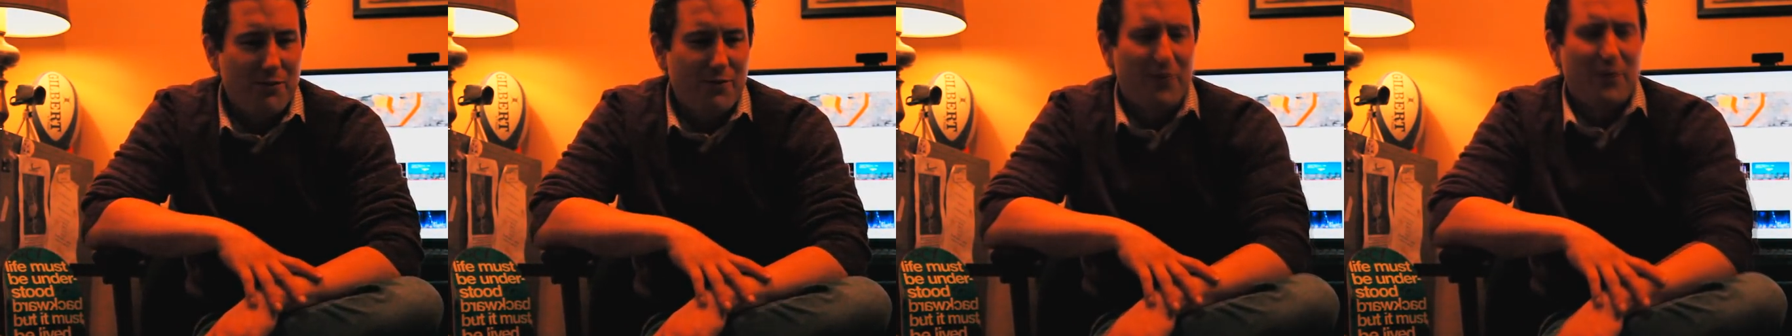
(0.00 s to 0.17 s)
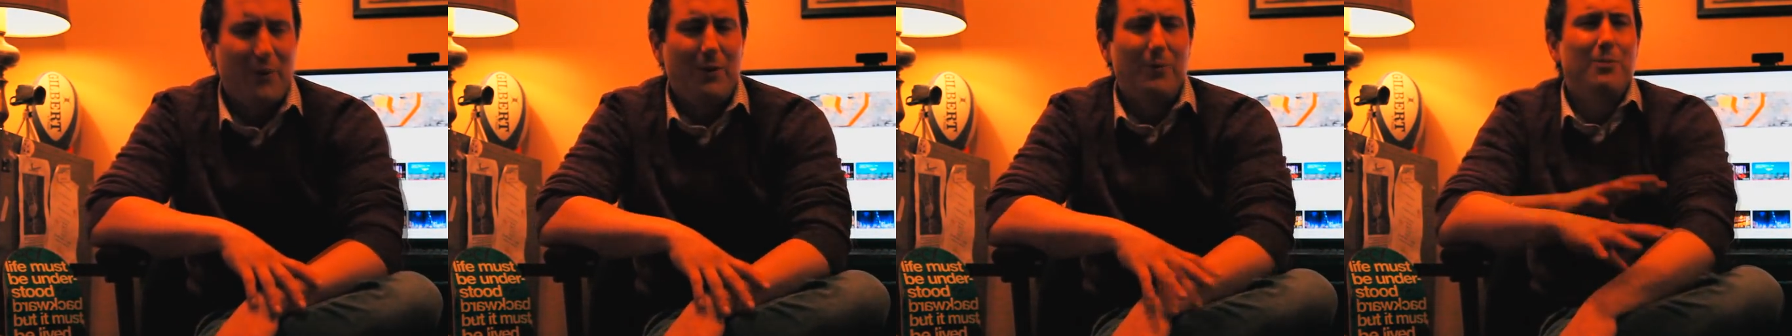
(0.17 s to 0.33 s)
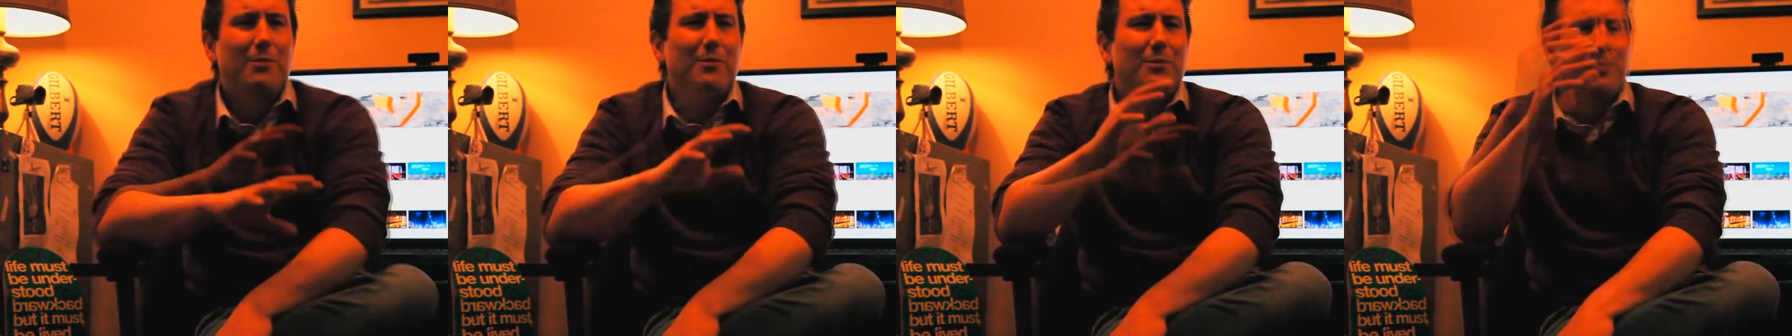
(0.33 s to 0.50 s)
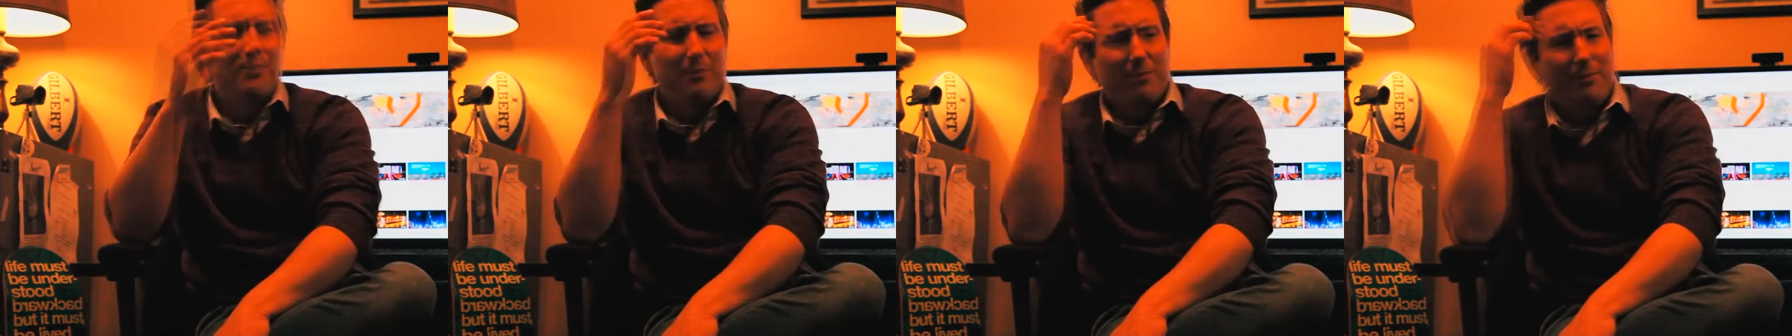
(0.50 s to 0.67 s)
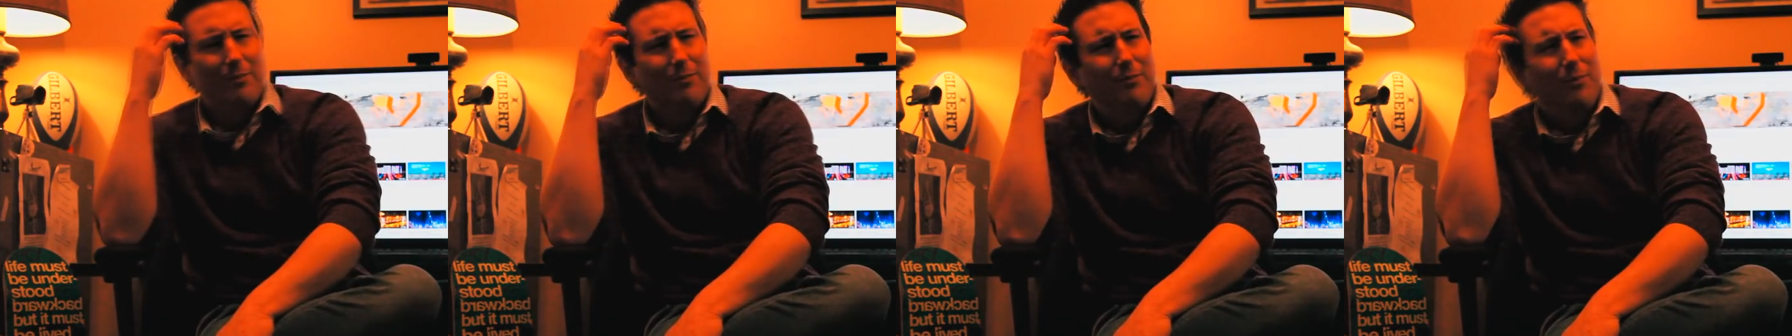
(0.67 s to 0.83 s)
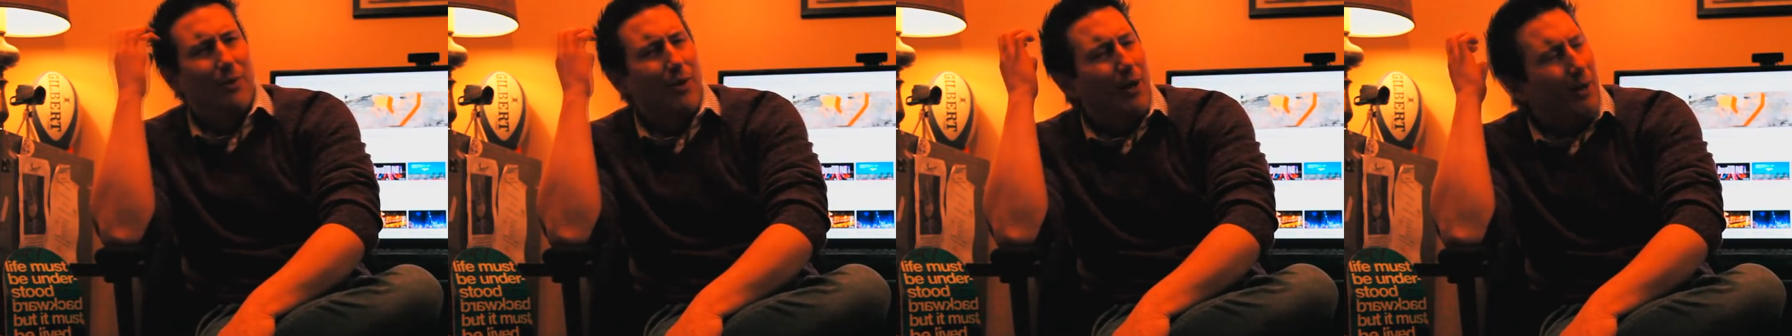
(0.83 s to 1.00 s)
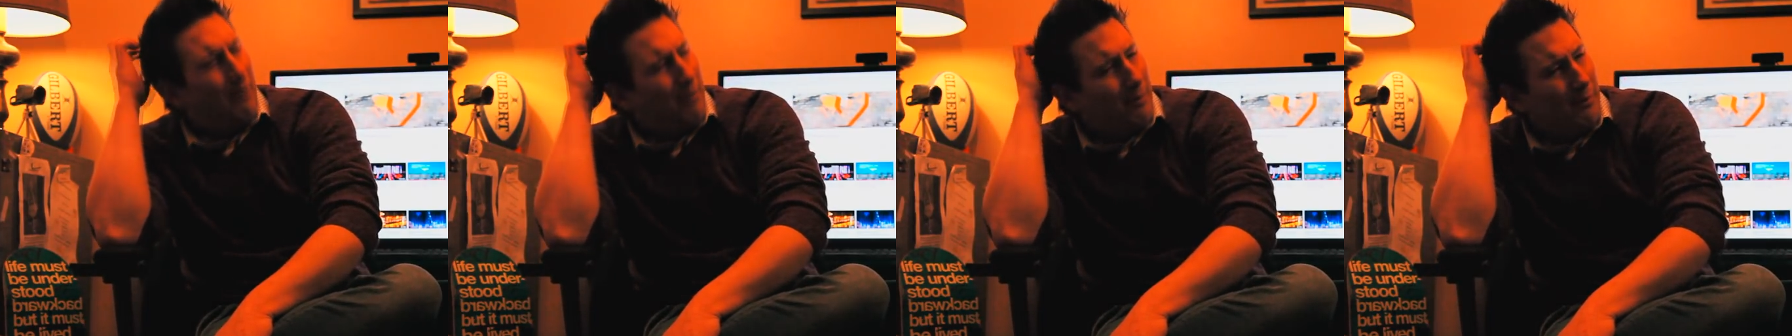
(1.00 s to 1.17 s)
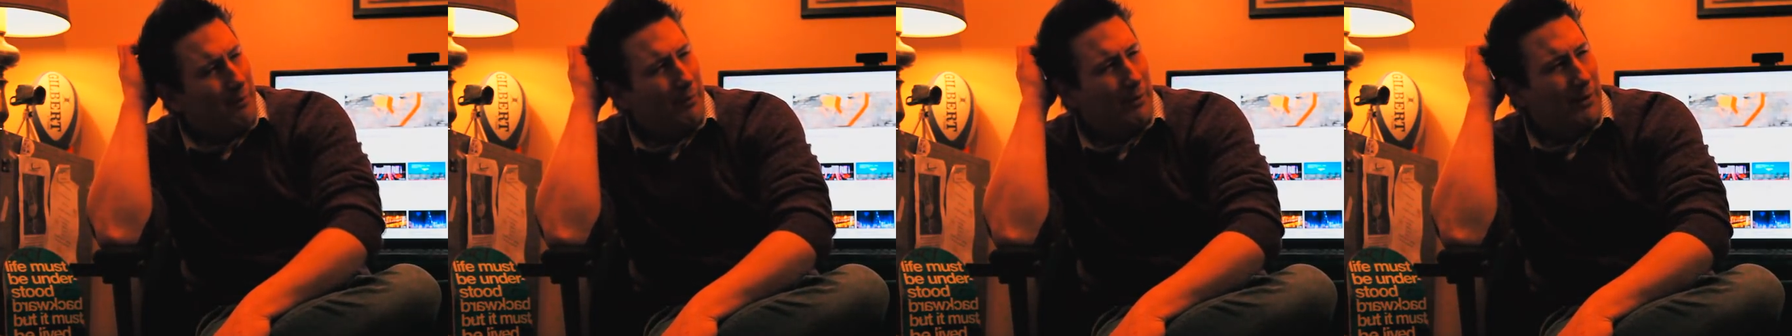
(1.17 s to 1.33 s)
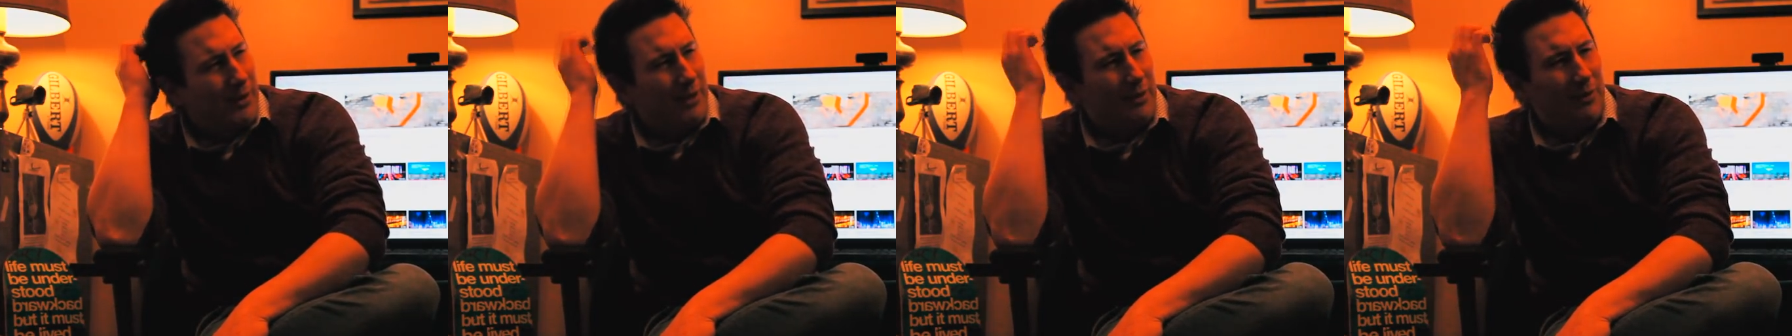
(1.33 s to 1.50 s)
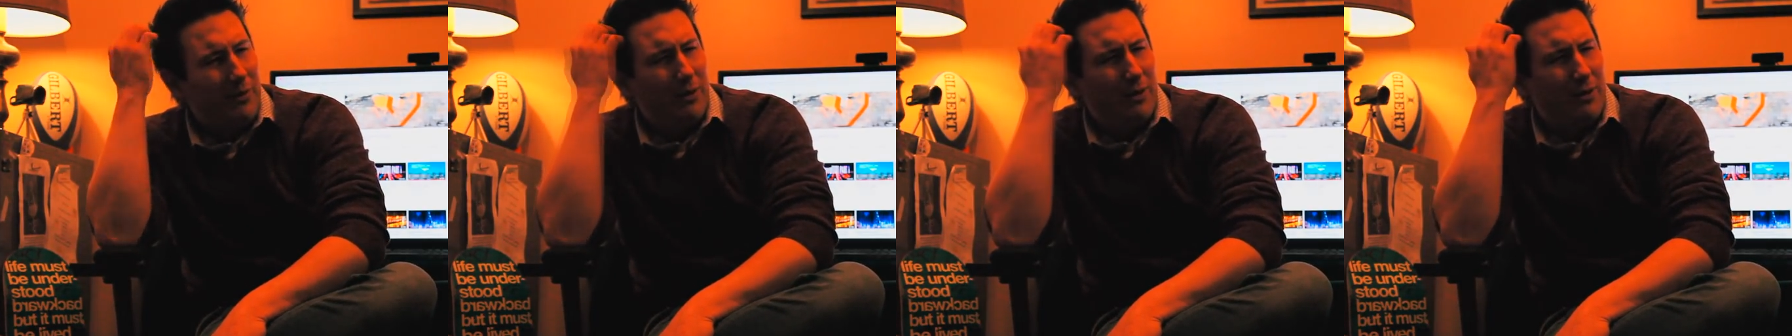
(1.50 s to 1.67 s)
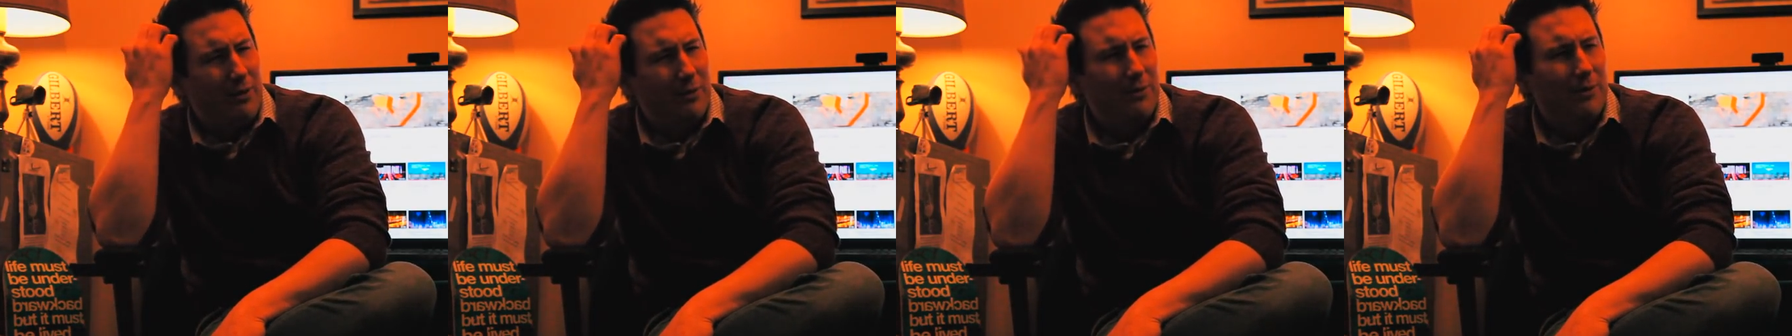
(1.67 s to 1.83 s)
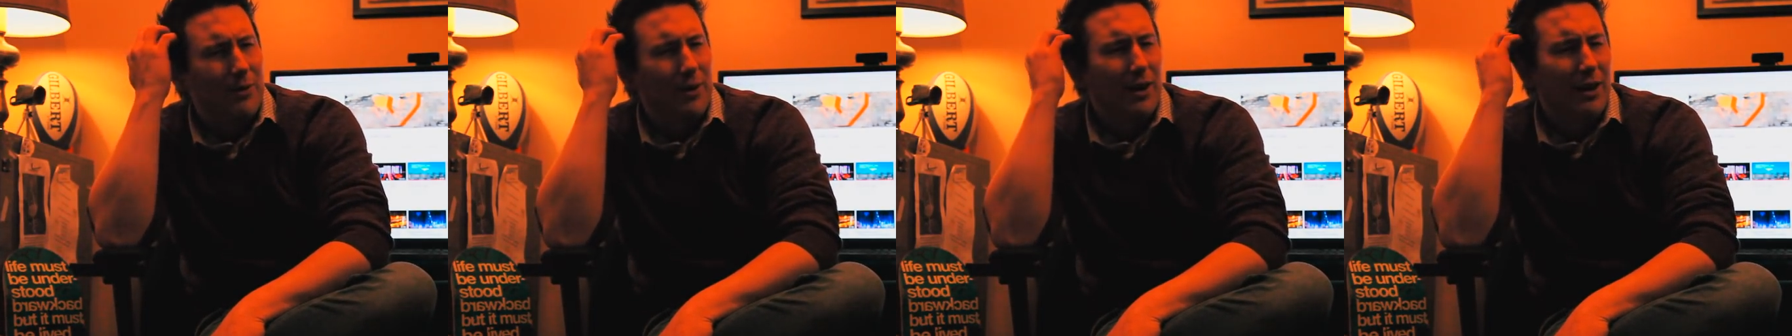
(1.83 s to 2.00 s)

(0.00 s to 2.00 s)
film probably, well,